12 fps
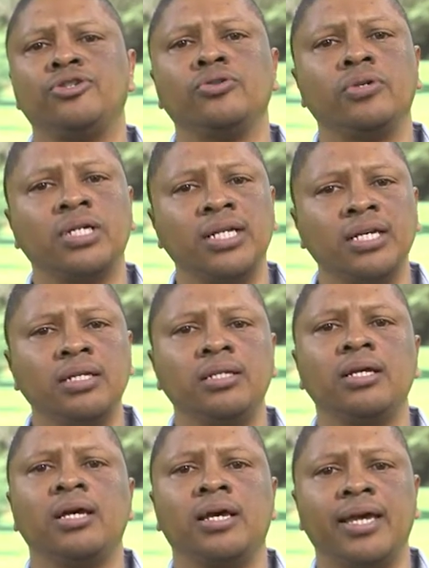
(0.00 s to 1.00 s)
to clean
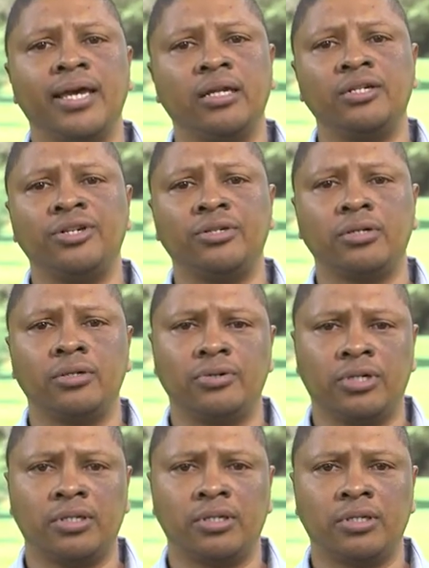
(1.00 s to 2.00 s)
energy
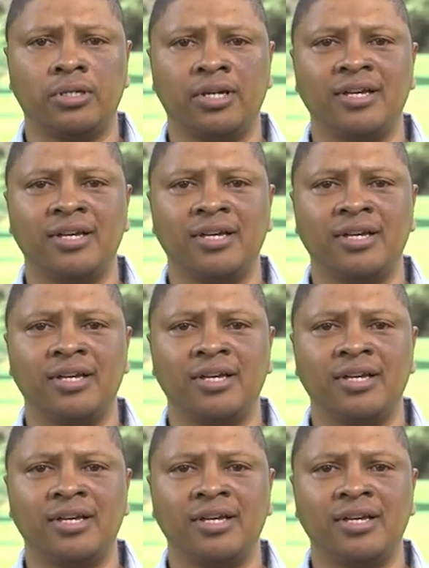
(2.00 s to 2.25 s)
solutions.